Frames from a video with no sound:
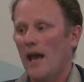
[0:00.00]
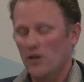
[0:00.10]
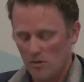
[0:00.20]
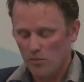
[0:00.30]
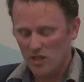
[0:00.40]

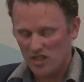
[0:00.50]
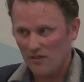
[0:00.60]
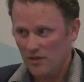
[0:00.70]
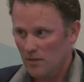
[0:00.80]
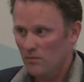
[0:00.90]
And you can put
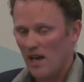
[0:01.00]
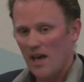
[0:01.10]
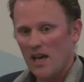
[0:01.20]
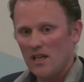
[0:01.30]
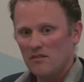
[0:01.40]
stuff in them,
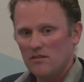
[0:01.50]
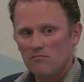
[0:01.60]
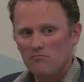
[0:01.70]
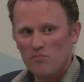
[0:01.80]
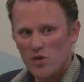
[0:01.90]
and
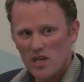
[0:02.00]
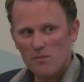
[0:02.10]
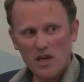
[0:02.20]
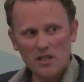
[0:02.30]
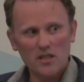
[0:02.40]
pretty
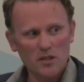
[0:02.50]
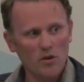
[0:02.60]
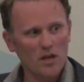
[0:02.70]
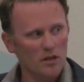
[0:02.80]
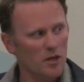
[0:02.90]
much there's
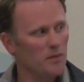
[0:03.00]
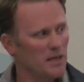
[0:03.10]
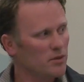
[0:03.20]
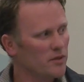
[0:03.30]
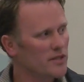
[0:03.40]
quite a lot of
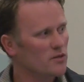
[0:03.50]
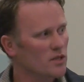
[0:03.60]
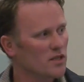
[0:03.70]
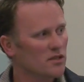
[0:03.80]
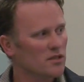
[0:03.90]
people in this
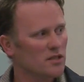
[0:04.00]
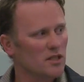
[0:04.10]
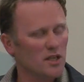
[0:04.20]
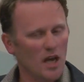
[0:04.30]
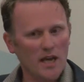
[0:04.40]
audience
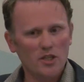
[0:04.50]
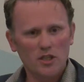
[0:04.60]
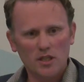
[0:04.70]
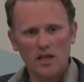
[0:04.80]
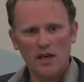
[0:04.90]
that
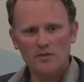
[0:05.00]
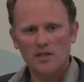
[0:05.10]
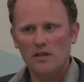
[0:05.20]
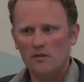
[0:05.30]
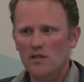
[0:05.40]
actually have
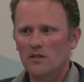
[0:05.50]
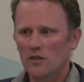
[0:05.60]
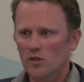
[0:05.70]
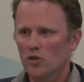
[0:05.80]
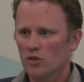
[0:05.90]
salaries
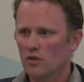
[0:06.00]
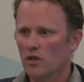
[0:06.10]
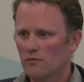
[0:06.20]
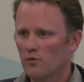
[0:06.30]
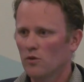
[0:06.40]
that could
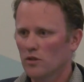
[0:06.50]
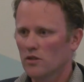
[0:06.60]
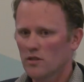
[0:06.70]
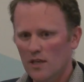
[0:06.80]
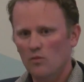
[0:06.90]
afford
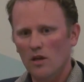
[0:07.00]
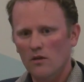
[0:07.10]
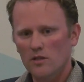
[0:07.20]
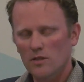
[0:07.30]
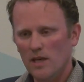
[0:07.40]
to send one of
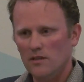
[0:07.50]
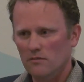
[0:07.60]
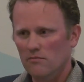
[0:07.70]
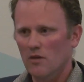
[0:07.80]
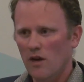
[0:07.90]
those in
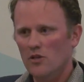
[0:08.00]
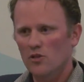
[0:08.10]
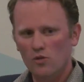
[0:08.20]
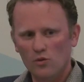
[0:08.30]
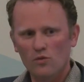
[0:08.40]
space. There are
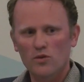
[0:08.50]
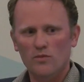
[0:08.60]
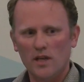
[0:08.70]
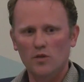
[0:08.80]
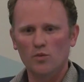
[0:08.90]
schools
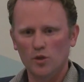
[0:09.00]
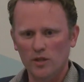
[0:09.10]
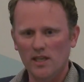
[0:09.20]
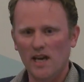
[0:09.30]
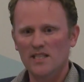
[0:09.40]
around the world
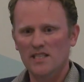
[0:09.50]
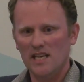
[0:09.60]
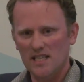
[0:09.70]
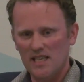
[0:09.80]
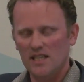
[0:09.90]
that are
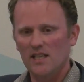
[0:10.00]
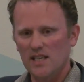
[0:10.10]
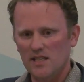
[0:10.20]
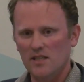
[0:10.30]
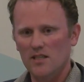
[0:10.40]
sending
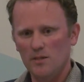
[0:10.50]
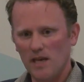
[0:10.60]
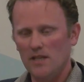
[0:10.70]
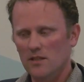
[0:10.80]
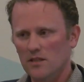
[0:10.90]
these into
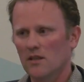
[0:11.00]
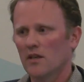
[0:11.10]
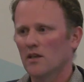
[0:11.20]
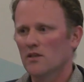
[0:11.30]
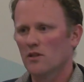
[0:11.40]
space.
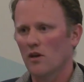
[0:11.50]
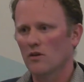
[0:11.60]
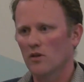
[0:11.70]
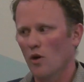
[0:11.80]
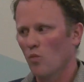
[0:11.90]

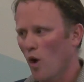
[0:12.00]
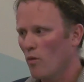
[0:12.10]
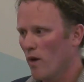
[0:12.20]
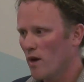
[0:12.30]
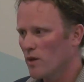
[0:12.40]
So, you know,
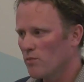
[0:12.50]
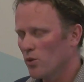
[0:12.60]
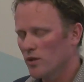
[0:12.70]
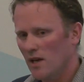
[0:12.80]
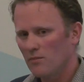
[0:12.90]
what might we
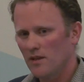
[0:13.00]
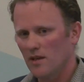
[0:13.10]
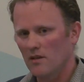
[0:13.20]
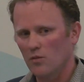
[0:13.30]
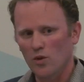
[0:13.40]
put up
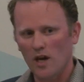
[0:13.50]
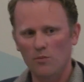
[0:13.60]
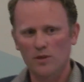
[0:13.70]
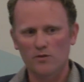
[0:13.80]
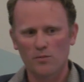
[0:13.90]
there that would
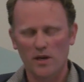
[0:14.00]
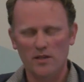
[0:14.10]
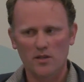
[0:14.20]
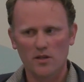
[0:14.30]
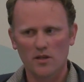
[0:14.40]
help us for
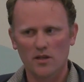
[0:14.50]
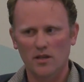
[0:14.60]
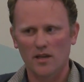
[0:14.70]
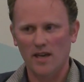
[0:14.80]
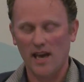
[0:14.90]

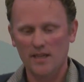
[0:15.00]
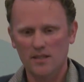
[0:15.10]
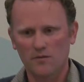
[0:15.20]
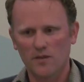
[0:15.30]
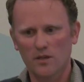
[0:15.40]
biosecurity? Again,
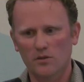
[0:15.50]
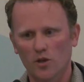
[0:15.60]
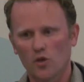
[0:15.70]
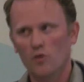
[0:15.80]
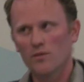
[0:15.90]
it's a vehicle.
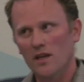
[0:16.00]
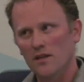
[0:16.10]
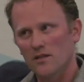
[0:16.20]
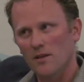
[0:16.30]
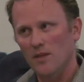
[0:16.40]
A
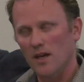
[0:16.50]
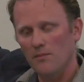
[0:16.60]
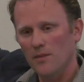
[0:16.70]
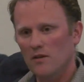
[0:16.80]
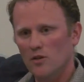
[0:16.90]
CubeSat is something
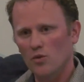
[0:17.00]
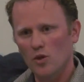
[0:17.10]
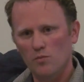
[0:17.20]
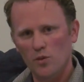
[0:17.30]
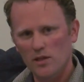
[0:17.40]
up there. It's what
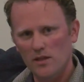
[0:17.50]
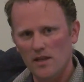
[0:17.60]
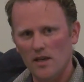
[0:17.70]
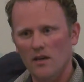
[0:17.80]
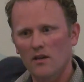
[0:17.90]
you put in
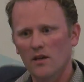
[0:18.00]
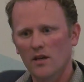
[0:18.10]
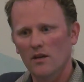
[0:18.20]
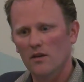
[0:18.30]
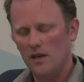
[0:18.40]
there.
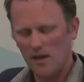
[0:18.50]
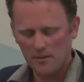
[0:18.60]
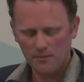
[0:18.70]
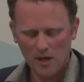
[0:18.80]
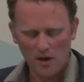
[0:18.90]
Okay?
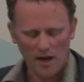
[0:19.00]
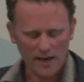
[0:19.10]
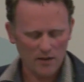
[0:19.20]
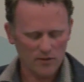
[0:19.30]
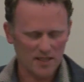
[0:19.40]
I
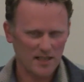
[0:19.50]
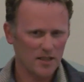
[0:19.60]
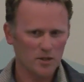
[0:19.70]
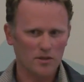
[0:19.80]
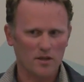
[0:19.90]
can't really
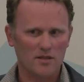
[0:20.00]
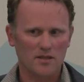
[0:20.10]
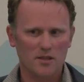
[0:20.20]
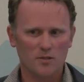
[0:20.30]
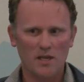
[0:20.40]
tell you what those
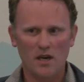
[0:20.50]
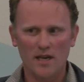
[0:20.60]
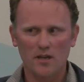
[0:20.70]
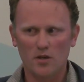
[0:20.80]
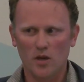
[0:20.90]
sensors be.
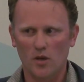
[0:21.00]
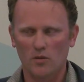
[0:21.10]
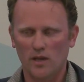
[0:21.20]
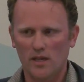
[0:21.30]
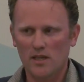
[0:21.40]
I don't know.
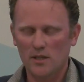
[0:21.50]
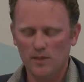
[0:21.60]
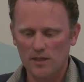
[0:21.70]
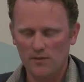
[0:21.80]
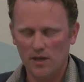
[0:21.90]
They're yet to
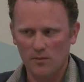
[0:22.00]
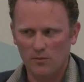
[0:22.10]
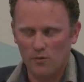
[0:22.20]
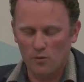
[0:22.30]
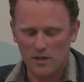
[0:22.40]
be
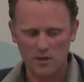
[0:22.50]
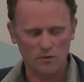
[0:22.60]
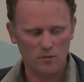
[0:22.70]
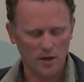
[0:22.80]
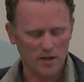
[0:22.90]
developed for
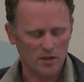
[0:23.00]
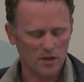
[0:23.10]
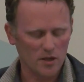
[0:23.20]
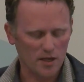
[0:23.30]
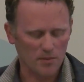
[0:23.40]
potential for
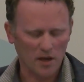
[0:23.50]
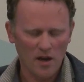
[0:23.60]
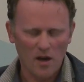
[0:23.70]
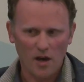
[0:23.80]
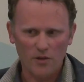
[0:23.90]
biosecurity. But
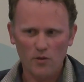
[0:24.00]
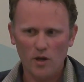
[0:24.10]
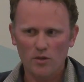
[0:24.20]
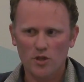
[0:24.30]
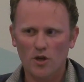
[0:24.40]
I thought
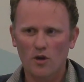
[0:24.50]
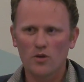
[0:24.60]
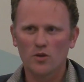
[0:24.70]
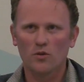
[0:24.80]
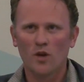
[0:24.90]
I would show
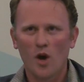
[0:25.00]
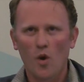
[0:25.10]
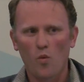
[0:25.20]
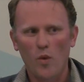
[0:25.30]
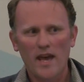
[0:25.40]
you
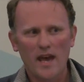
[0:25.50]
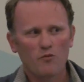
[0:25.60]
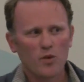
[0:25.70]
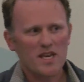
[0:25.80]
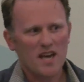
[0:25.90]
where
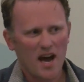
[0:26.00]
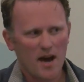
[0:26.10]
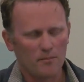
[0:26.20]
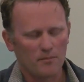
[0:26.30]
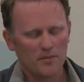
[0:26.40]
have we
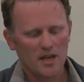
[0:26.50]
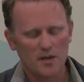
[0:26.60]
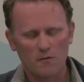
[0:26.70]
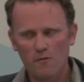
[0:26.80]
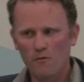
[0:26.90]
come
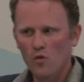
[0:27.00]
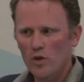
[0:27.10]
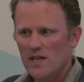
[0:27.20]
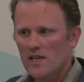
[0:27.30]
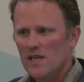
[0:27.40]
in
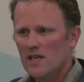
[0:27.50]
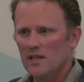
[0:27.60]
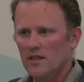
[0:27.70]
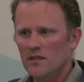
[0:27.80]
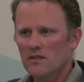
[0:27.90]
40
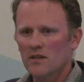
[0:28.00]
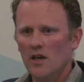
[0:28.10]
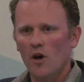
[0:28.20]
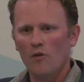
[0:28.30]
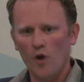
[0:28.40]
years
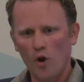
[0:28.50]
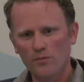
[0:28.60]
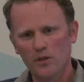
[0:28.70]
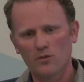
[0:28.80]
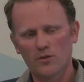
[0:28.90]
of
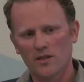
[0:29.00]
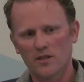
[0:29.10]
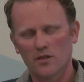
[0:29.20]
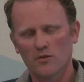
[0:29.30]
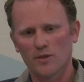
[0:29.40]
optical
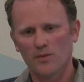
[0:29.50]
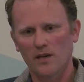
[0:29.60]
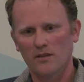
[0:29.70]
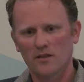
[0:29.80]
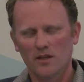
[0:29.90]
sensors from
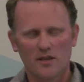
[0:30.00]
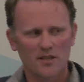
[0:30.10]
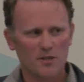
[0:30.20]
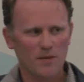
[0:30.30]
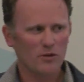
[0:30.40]
space.
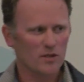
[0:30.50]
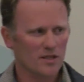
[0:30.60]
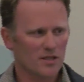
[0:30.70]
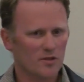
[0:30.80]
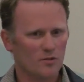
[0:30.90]
Smell
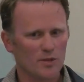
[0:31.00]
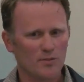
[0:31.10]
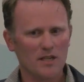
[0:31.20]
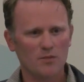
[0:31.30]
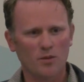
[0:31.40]
sensors from
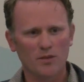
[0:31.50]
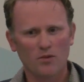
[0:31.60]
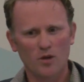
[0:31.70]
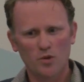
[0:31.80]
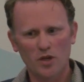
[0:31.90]
space probably
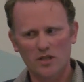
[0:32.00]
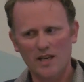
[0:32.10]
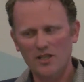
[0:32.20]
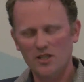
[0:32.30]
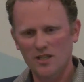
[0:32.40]
won't work.
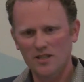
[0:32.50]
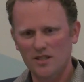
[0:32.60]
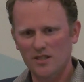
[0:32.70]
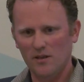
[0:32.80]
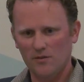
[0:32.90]
Touch
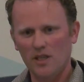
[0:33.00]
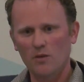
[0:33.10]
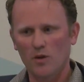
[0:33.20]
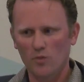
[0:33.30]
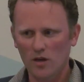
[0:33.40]
sensors definitely
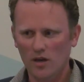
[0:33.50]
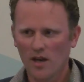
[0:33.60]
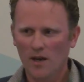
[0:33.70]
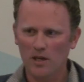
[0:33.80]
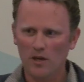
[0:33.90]
won't work,
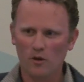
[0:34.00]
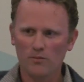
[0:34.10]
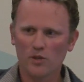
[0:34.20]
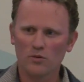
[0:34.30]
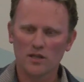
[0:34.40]
but
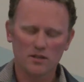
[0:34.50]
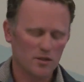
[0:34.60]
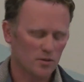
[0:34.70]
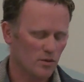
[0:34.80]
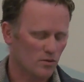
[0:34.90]
optical
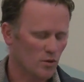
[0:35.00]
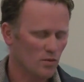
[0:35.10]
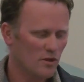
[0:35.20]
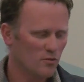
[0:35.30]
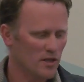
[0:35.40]
sensors will. So
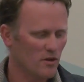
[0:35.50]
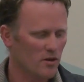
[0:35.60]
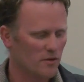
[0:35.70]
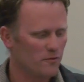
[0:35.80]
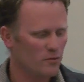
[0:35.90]
where have we
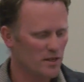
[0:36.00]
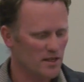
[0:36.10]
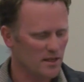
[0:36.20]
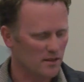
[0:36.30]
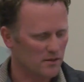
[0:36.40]
gone in 40
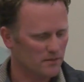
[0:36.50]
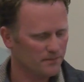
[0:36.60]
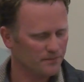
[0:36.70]
years?